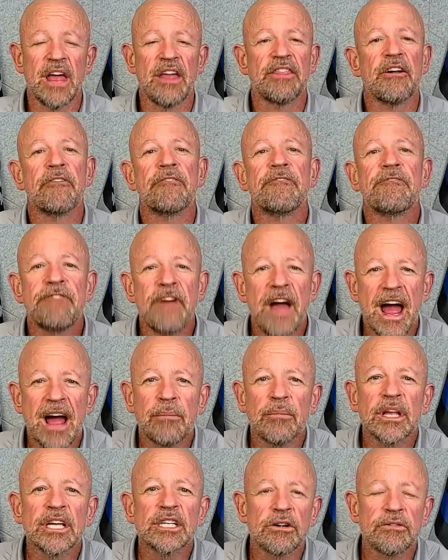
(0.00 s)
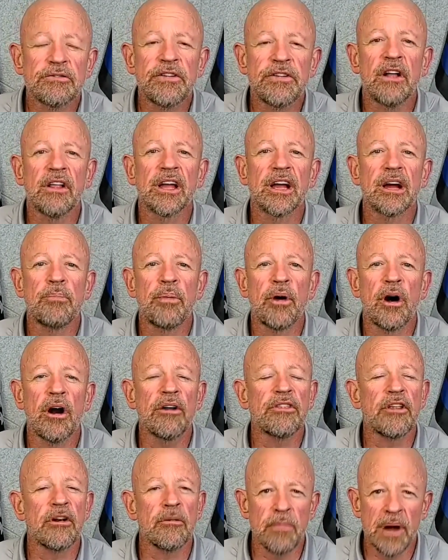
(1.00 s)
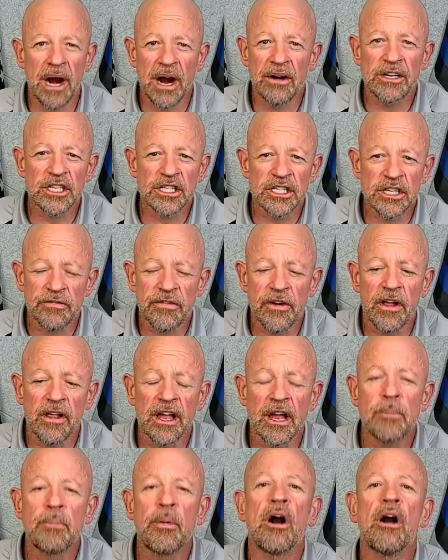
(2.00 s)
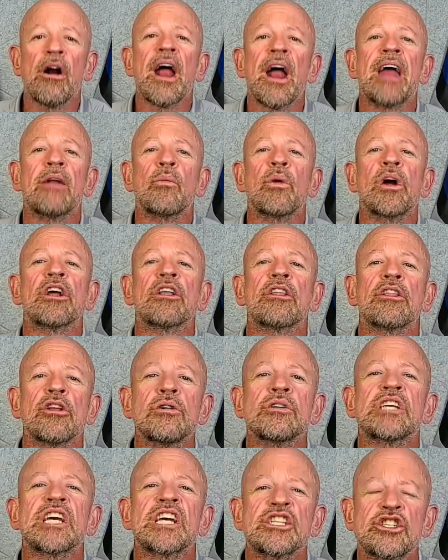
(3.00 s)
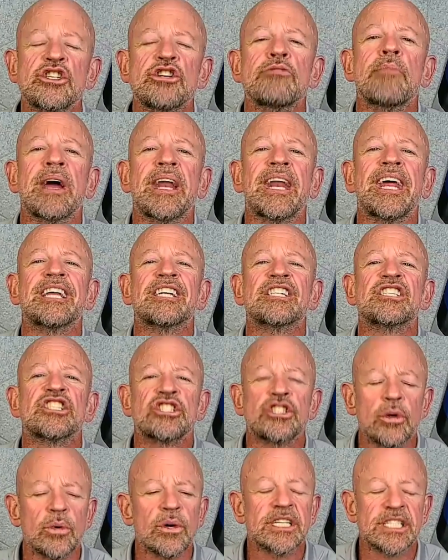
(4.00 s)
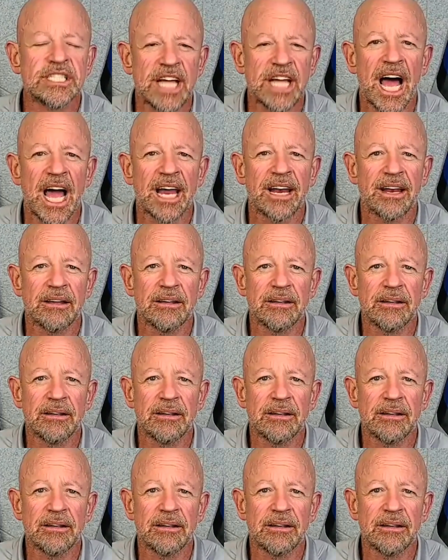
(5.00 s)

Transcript: Their families are falling apart, their marriages are falling apart, and we are losing too many to suicide.